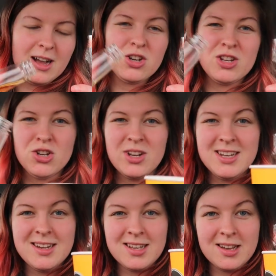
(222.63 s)
Actually, should I
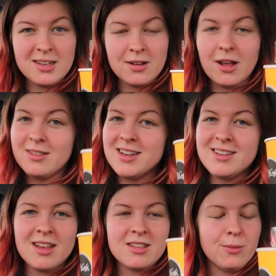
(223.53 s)
taste test it? I'll
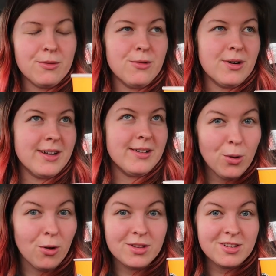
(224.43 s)
taste test it before I
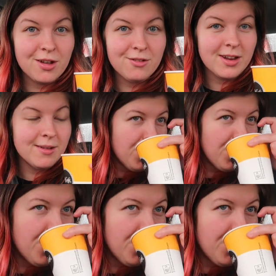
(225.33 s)
put all this stuff in it.